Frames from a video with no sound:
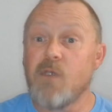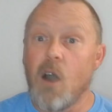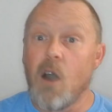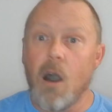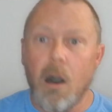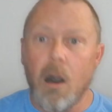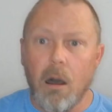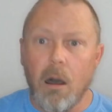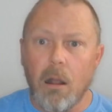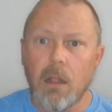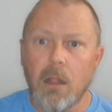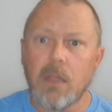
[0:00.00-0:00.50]

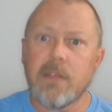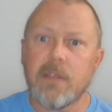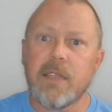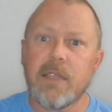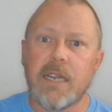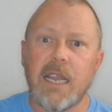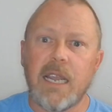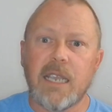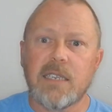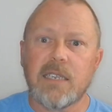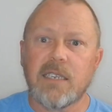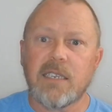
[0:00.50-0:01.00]
all of the
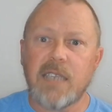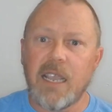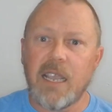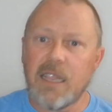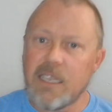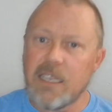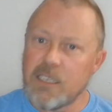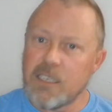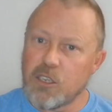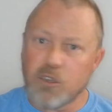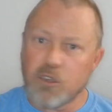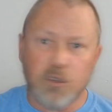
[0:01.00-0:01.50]
next
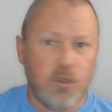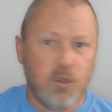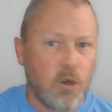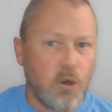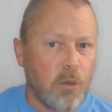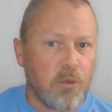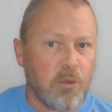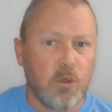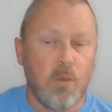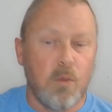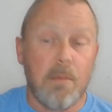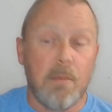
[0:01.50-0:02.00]
sailings, you know,
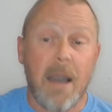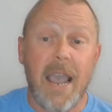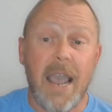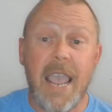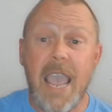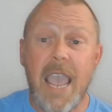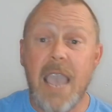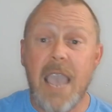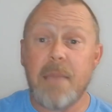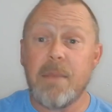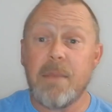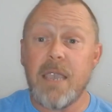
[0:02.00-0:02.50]
through
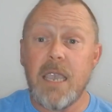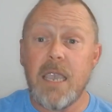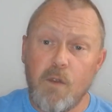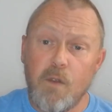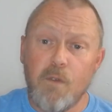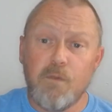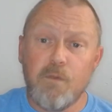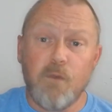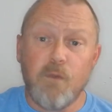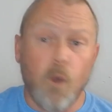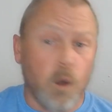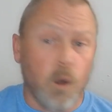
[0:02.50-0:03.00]
Miami,
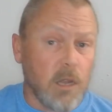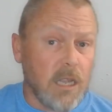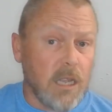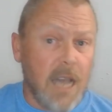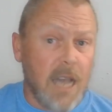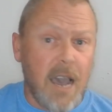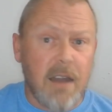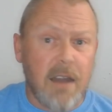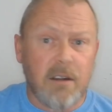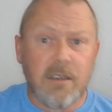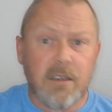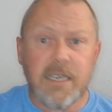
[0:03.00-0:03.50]
Fort
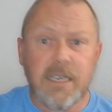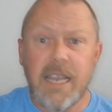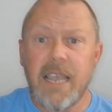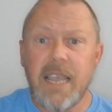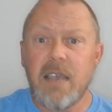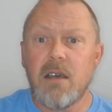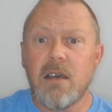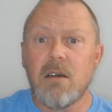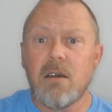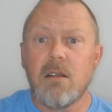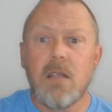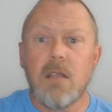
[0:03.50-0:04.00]

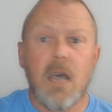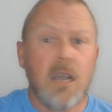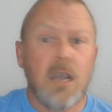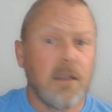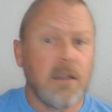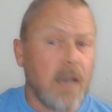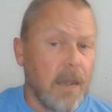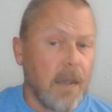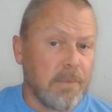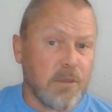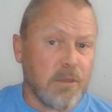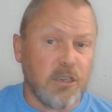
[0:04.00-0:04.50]
Lauderdale,
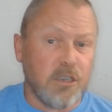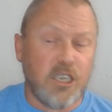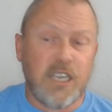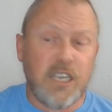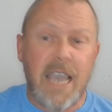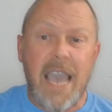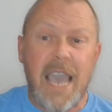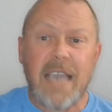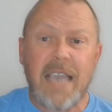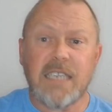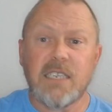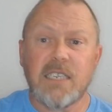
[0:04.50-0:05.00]
up to
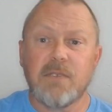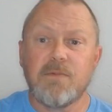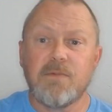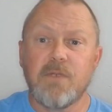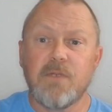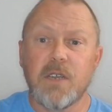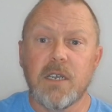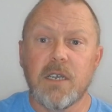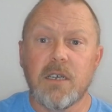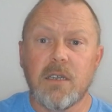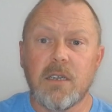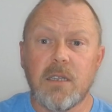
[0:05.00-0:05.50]

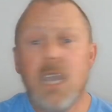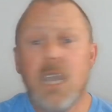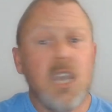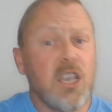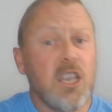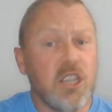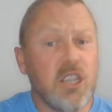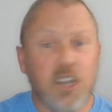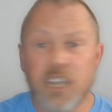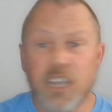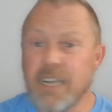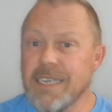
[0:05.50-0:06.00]
Jacksonville,
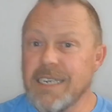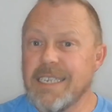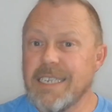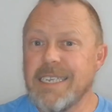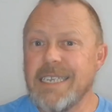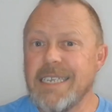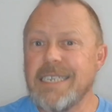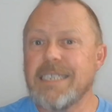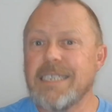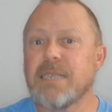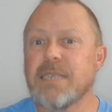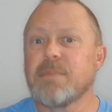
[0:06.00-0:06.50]
you're going to see
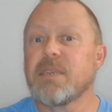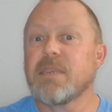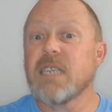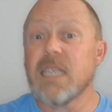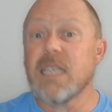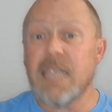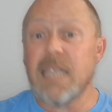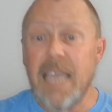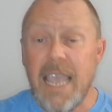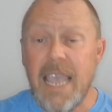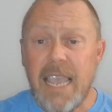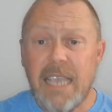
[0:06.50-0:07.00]
some
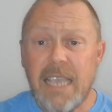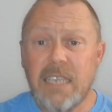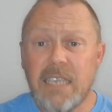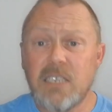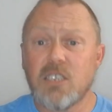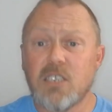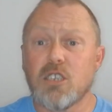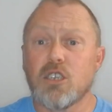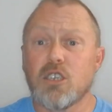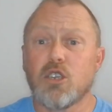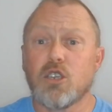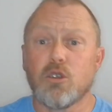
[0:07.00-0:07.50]
delays.
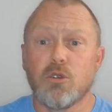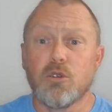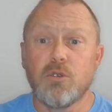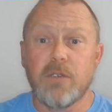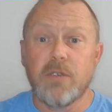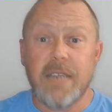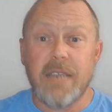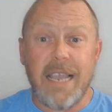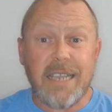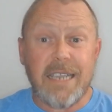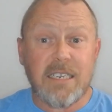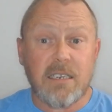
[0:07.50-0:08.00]
The crew
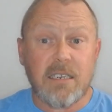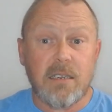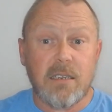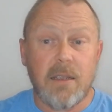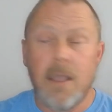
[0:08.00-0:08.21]
next